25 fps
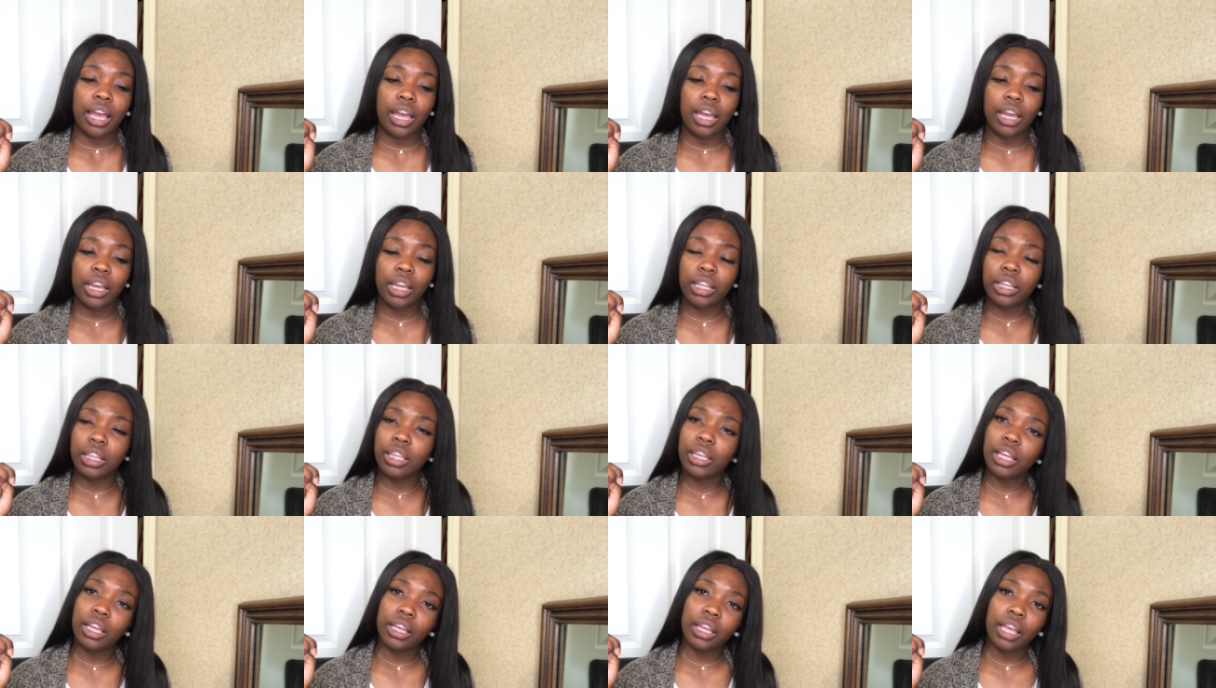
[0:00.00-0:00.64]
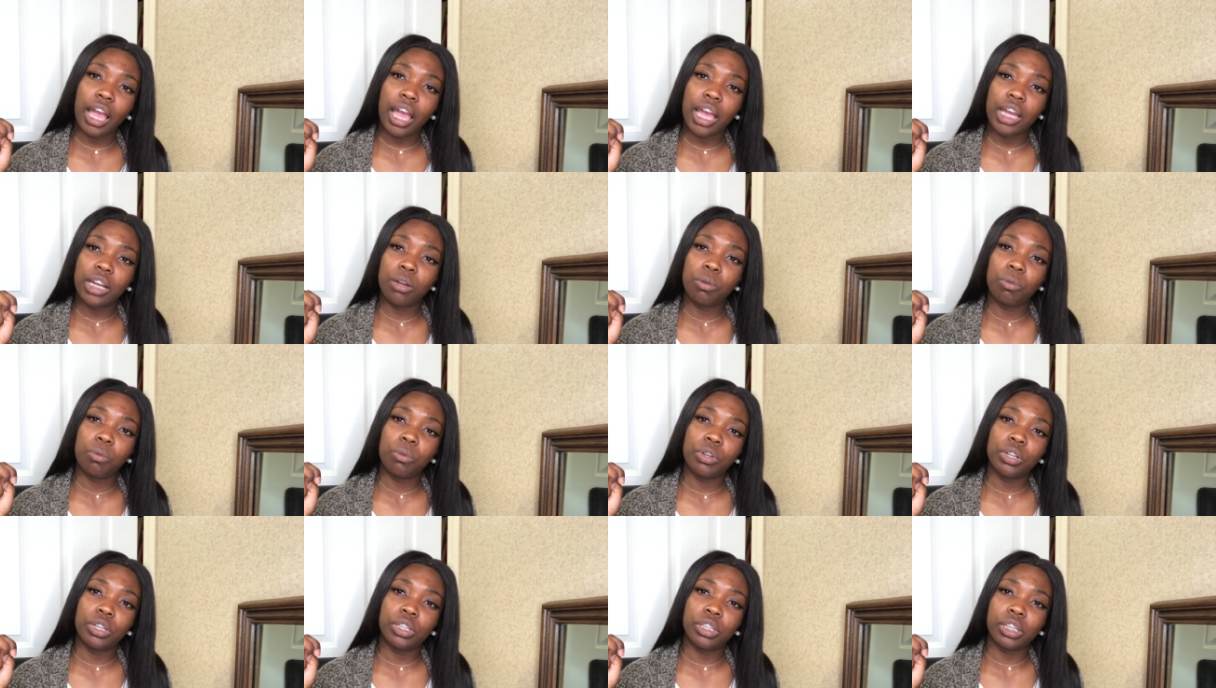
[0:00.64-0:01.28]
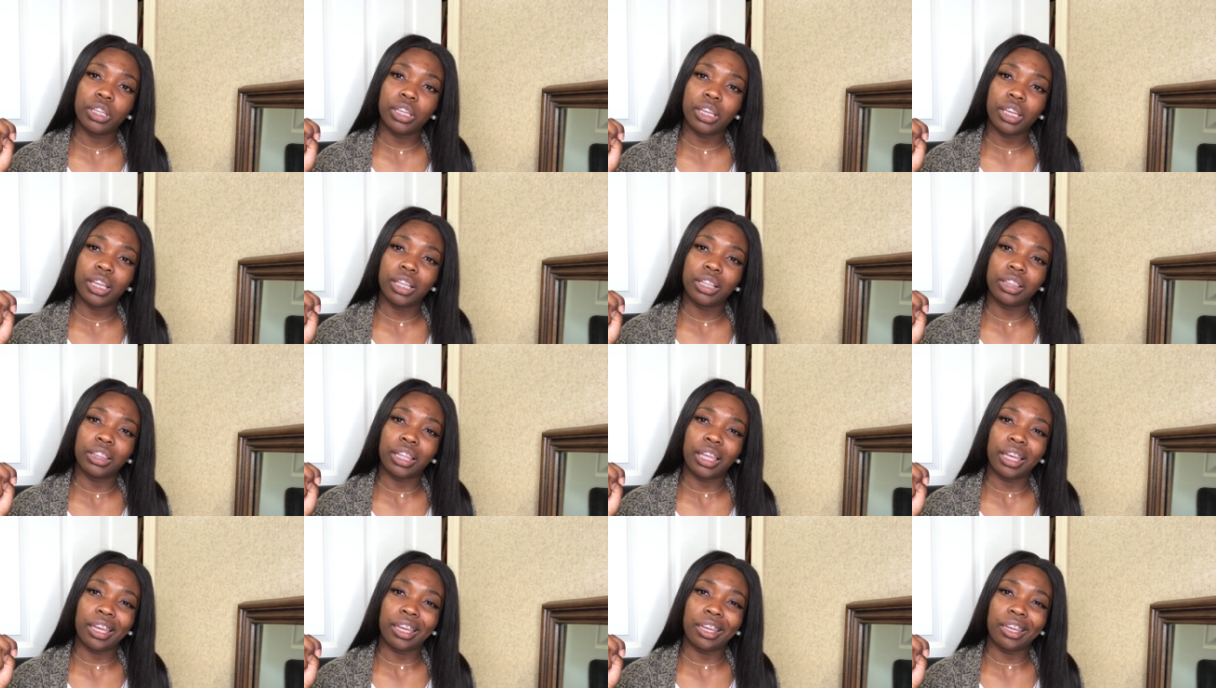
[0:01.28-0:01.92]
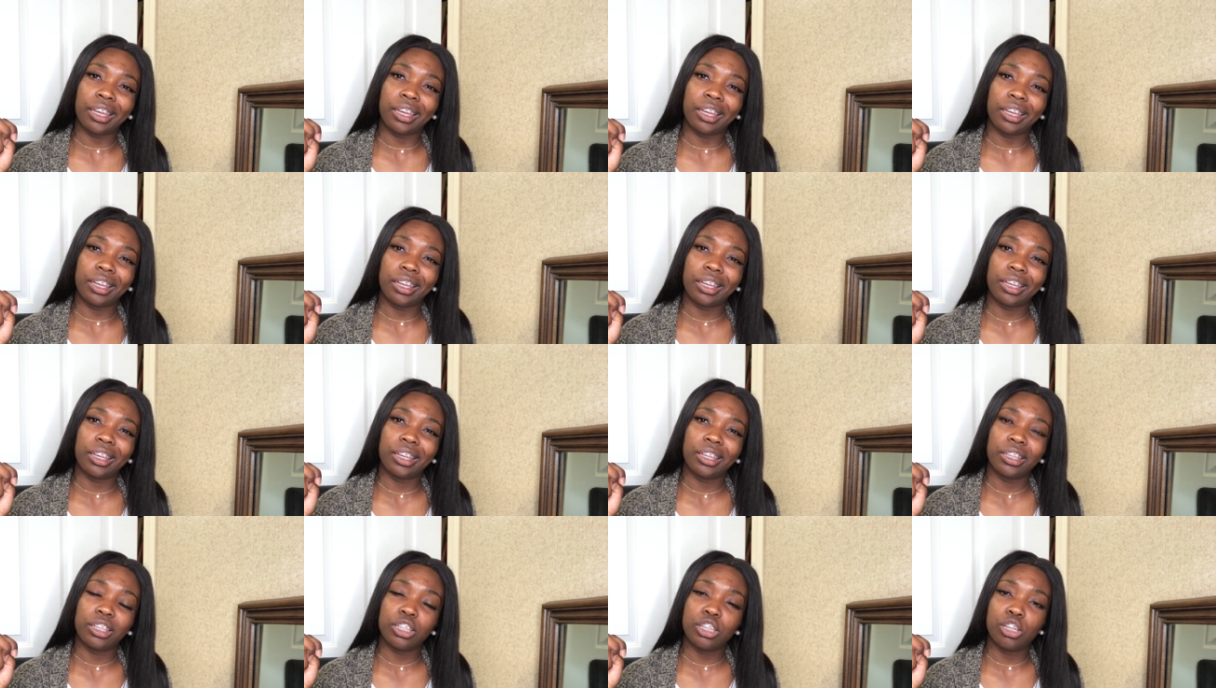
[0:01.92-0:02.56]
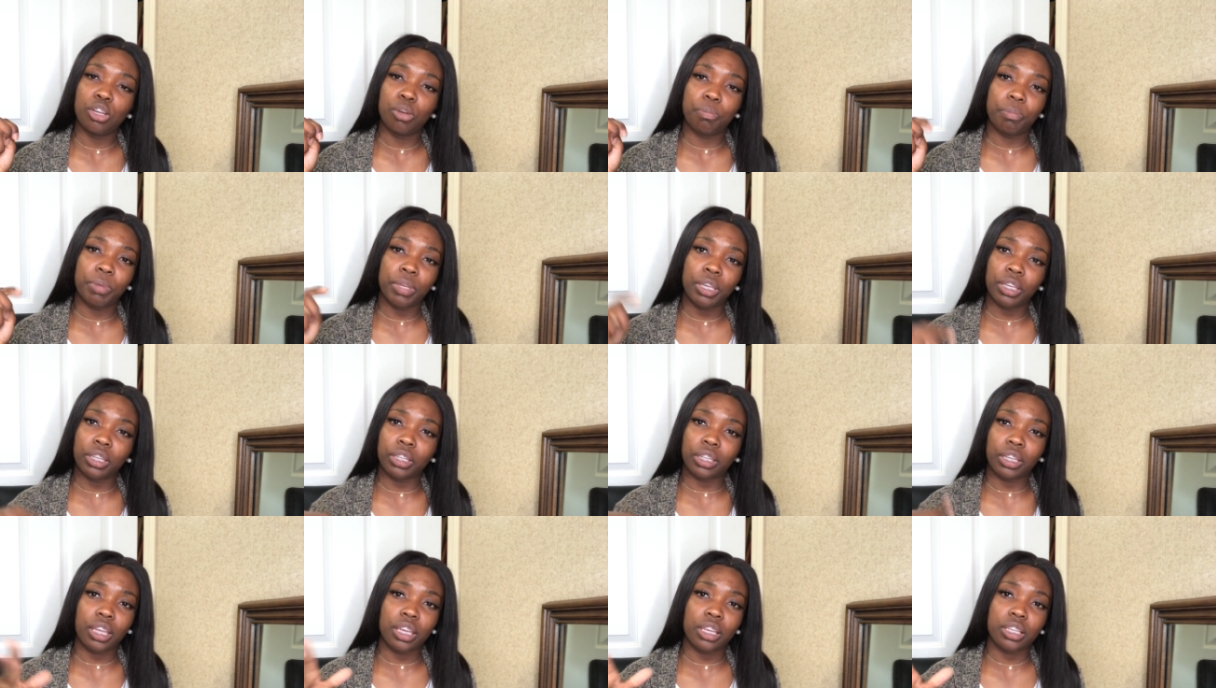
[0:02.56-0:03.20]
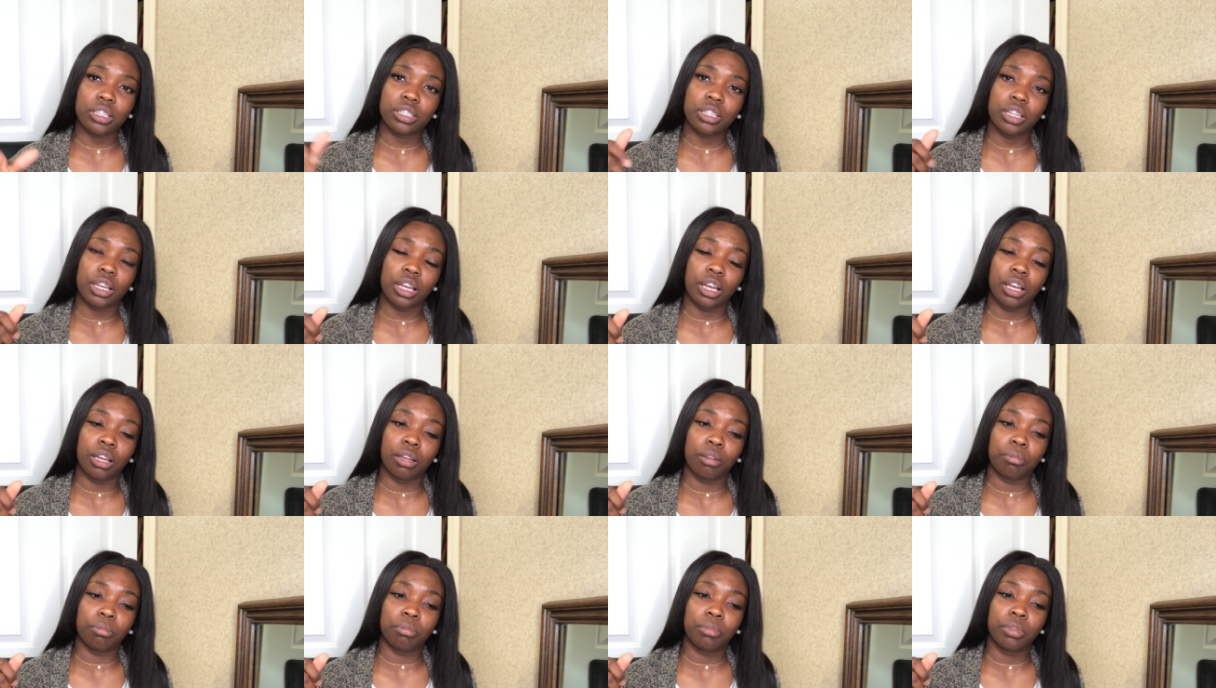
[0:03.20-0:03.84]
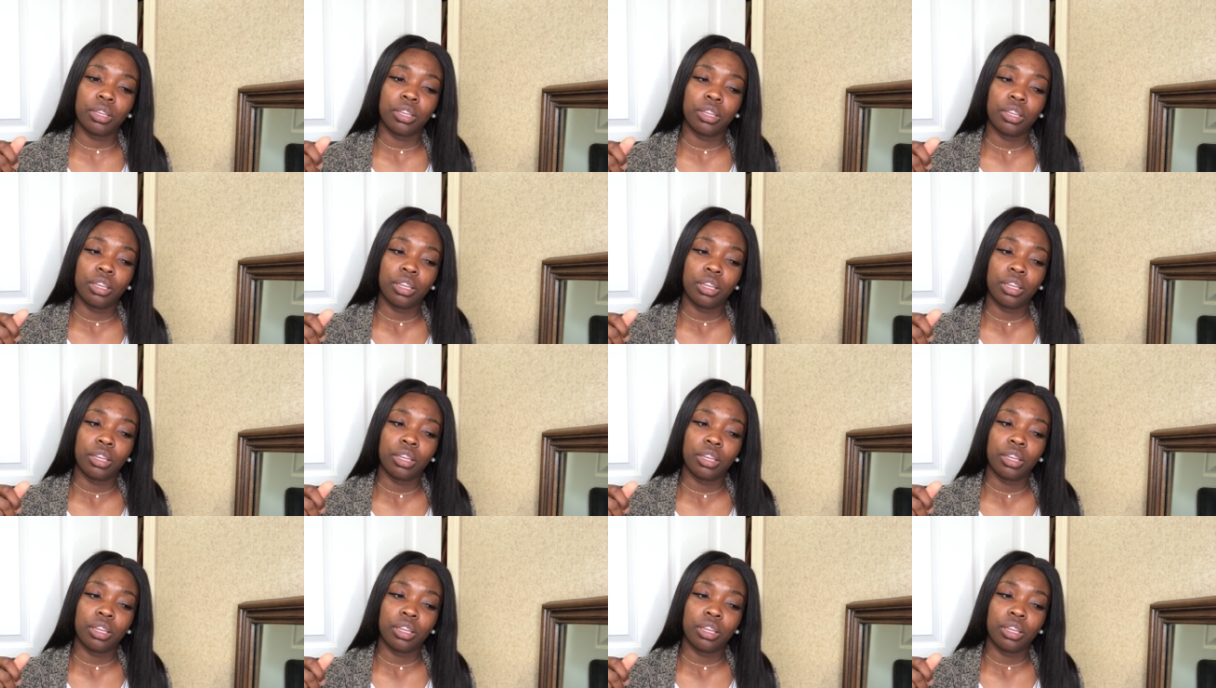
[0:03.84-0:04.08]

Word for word: I think I kind of want to get like, you know, pink next time.